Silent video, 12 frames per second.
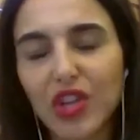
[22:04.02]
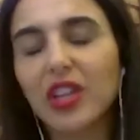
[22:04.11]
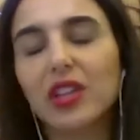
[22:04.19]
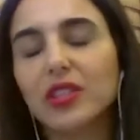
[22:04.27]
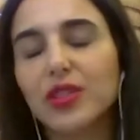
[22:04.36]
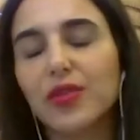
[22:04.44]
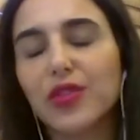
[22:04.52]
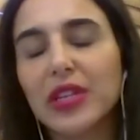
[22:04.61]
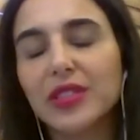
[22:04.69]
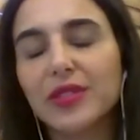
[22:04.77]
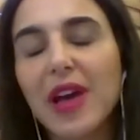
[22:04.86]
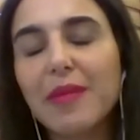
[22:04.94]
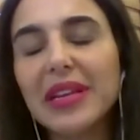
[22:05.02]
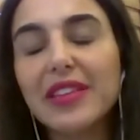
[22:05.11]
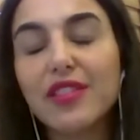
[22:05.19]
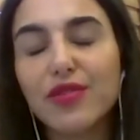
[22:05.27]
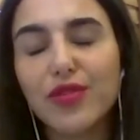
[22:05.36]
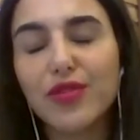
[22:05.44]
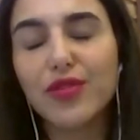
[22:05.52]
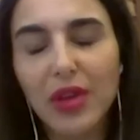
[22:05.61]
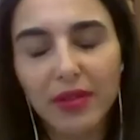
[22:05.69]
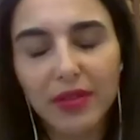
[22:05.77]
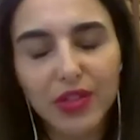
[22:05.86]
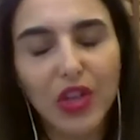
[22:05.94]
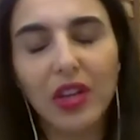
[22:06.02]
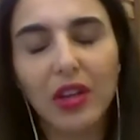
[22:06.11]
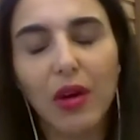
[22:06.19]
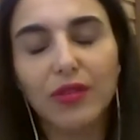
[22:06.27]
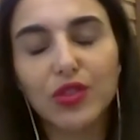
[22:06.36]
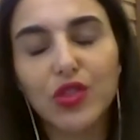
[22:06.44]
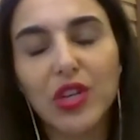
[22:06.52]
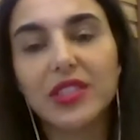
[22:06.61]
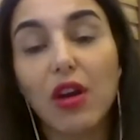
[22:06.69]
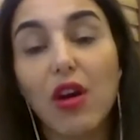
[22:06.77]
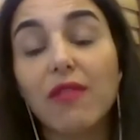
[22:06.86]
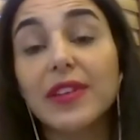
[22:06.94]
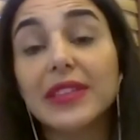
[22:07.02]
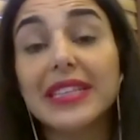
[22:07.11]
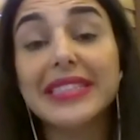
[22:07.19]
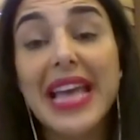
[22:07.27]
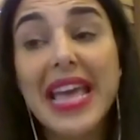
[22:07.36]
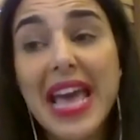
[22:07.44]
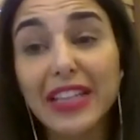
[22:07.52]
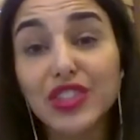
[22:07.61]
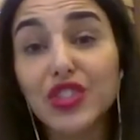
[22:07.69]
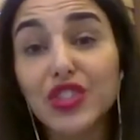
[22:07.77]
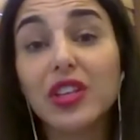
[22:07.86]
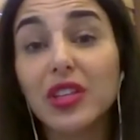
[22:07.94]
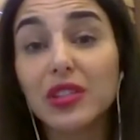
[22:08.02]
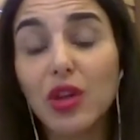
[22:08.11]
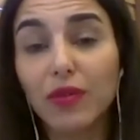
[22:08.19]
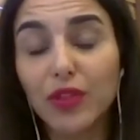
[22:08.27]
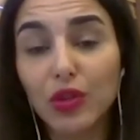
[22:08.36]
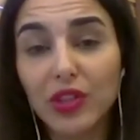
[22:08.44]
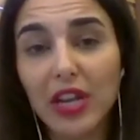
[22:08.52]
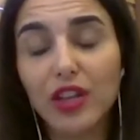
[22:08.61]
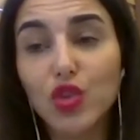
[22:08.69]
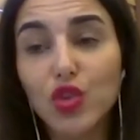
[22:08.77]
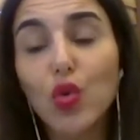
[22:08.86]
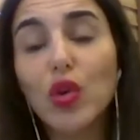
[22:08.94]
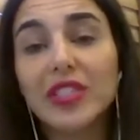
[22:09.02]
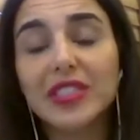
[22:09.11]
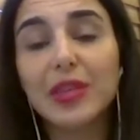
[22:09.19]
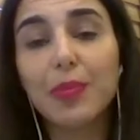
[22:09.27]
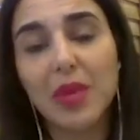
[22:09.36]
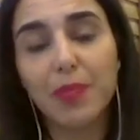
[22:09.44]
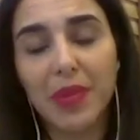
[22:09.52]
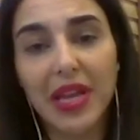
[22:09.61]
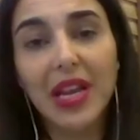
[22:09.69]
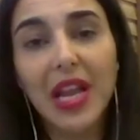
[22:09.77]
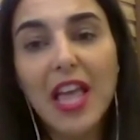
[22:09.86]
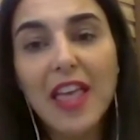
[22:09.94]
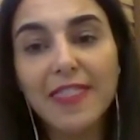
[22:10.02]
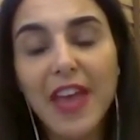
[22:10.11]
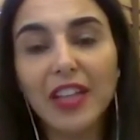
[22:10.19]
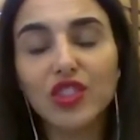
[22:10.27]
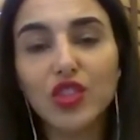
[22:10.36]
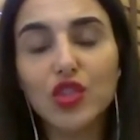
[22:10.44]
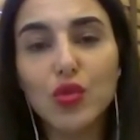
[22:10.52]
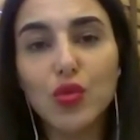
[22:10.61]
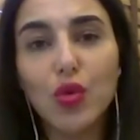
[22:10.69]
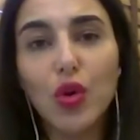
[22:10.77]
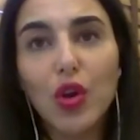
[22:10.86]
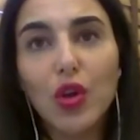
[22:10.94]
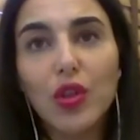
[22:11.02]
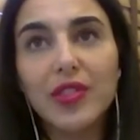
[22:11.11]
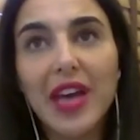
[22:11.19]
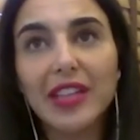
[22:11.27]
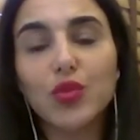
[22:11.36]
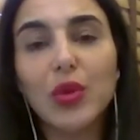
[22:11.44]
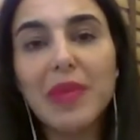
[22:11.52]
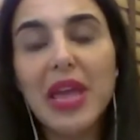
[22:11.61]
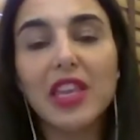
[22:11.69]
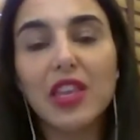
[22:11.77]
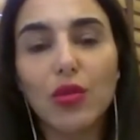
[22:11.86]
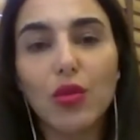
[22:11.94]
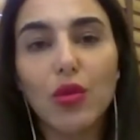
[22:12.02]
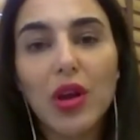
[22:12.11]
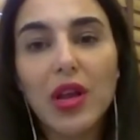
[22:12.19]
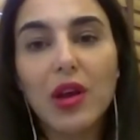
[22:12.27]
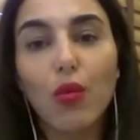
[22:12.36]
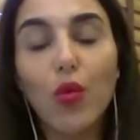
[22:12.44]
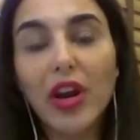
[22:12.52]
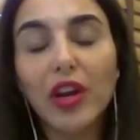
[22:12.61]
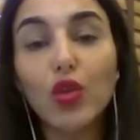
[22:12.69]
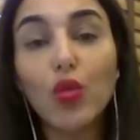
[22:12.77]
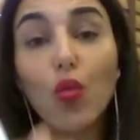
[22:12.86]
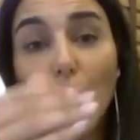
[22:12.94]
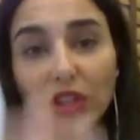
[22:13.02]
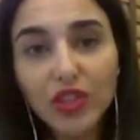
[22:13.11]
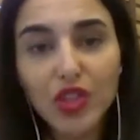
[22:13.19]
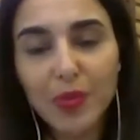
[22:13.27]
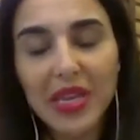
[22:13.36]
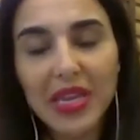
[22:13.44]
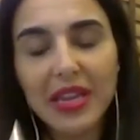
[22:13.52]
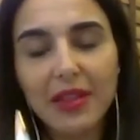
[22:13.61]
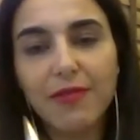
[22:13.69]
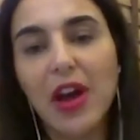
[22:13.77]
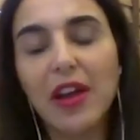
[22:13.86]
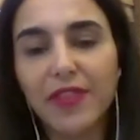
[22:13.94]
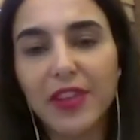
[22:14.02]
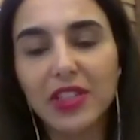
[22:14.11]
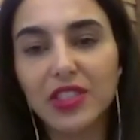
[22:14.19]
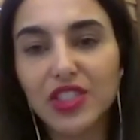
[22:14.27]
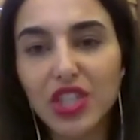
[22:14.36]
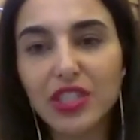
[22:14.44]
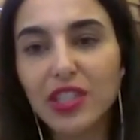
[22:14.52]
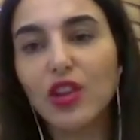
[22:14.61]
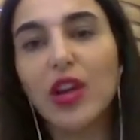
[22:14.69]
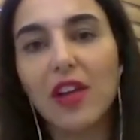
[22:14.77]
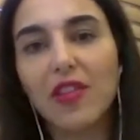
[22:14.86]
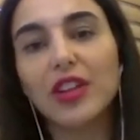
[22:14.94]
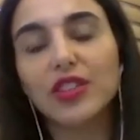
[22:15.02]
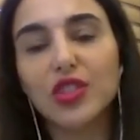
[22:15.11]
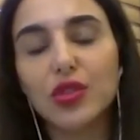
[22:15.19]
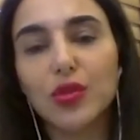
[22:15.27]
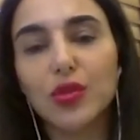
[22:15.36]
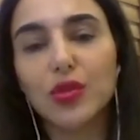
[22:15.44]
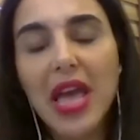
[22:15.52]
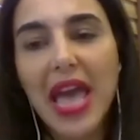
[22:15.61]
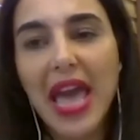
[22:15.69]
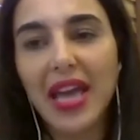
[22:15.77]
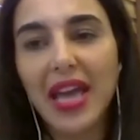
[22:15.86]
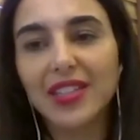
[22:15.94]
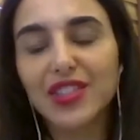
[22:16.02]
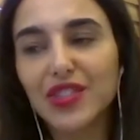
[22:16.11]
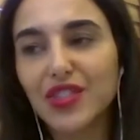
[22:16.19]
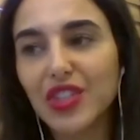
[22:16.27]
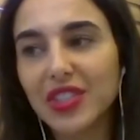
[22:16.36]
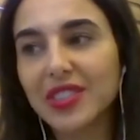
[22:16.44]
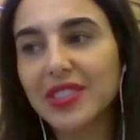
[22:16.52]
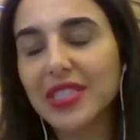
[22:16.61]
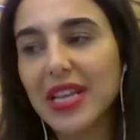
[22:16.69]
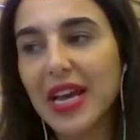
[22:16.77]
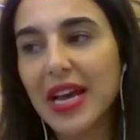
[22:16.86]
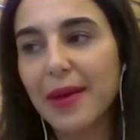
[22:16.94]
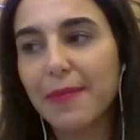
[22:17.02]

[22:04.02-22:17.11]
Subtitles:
circles of friends, family, circle of trust and confidence, and circle of your knowledge. Who is the people that will make you where you want to be in 5 years? Just look around you and just